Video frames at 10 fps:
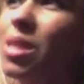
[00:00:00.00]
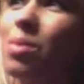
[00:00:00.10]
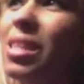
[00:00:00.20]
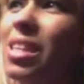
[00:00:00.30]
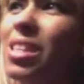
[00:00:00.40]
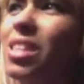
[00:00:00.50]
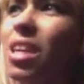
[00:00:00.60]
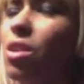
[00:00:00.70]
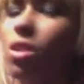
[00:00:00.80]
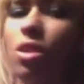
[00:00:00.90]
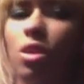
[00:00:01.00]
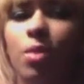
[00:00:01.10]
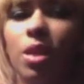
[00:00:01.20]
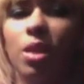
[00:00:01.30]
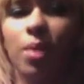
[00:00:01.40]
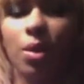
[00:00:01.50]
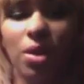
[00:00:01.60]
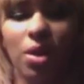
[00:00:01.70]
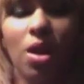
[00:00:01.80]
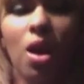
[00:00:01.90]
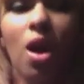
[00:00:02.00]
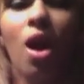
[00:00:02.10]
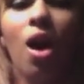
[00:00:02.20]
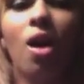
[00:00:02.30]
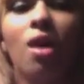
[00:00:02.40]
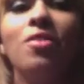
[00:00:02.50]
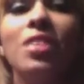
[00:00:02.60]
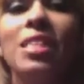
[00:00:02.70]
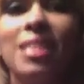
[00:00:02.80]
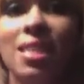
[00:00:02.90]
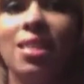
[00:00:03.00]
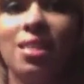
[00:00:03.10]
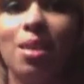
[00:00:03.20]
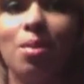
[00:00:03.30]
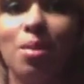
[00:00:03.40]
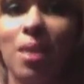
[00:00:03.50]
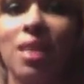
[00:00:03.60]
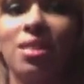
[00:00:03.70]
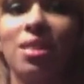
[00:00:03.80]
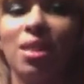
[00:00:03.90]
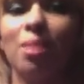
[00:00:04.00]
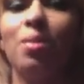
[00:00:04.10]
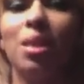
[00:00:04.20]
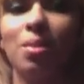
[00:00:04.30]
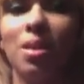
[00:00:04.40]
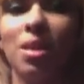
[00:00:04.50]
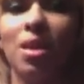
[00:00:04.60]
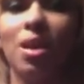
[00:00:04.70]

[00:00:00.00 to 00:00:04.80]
have been like the second or the third Money in the Bank winner. RVD is coming back to the WWE.